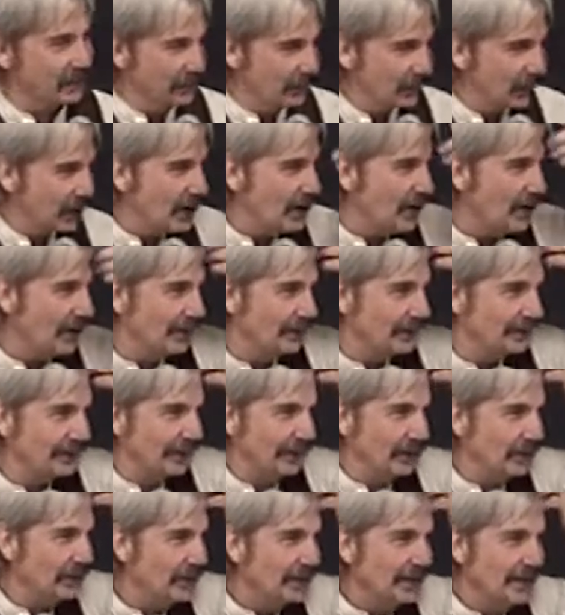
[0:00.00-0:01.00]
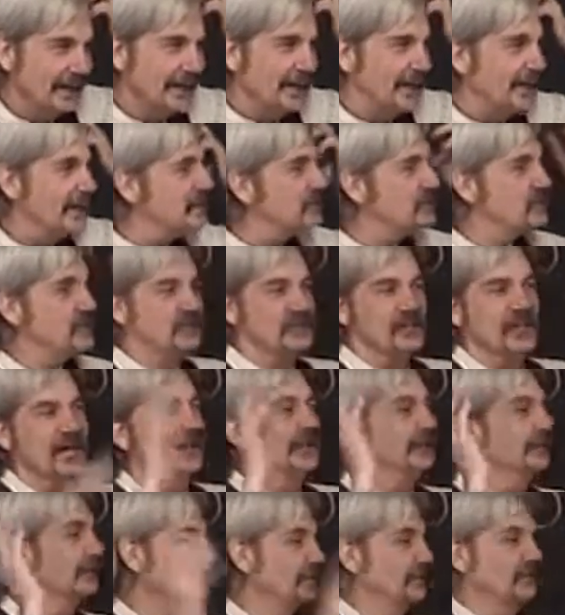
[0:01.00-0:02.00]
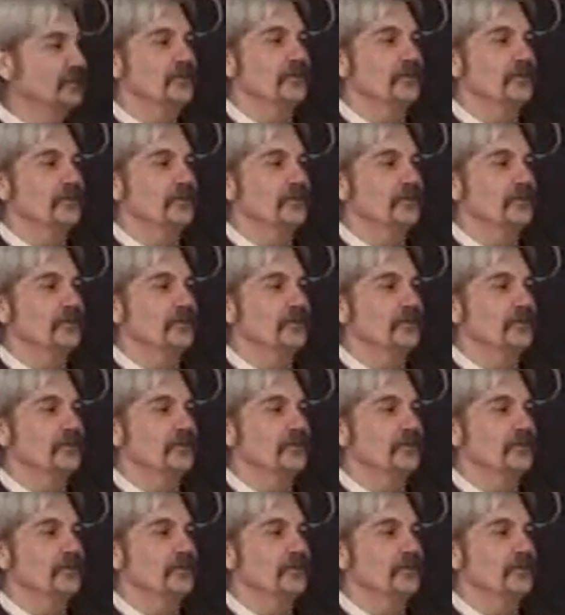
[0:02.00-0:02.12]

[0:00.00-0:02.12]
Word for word: going on, you know. He's just like,